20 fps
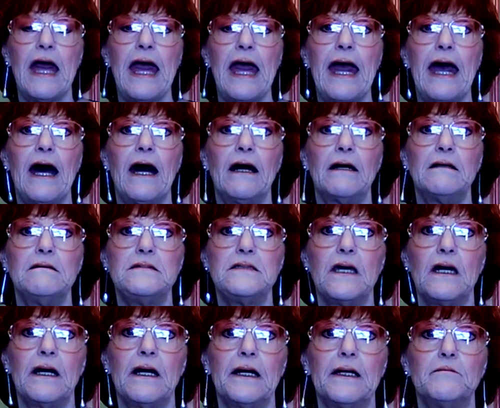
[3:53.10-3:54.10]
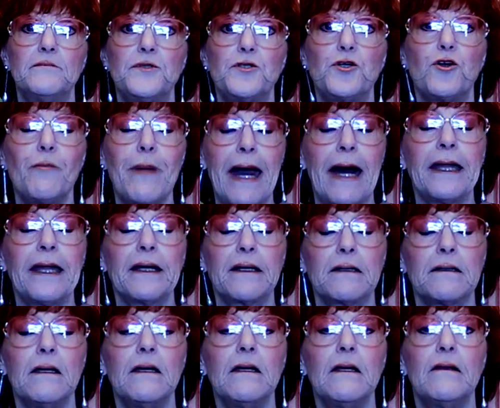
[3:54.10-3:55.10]
and traumatic
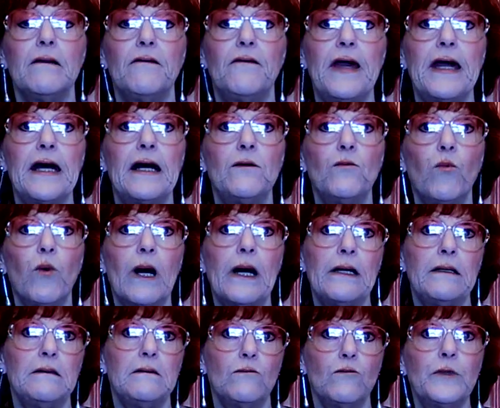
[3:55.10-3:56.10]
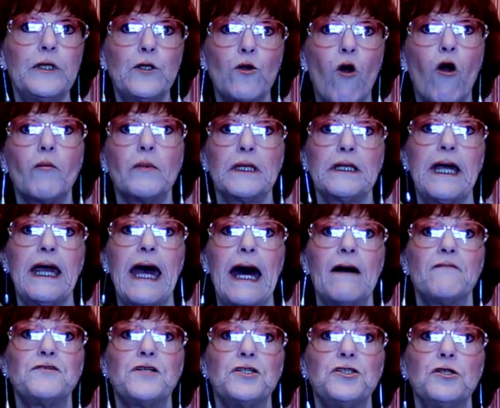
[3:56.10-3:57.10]
than what we normally
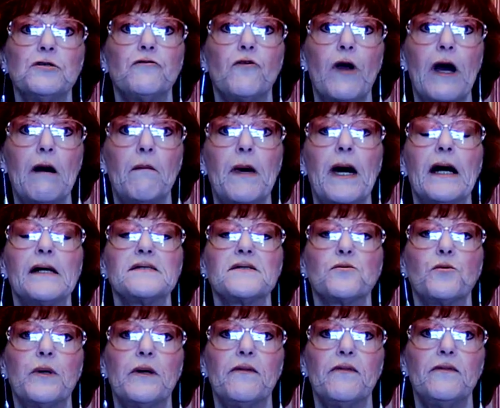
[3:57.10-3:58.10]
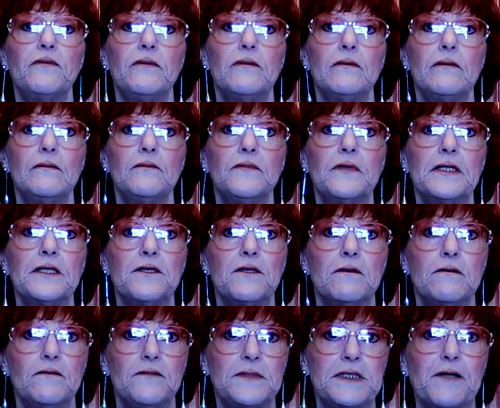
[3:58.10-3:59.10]
have to do for MS with the
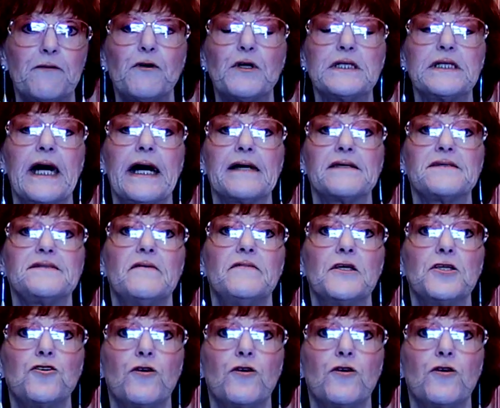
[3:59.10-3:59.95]
different tests and the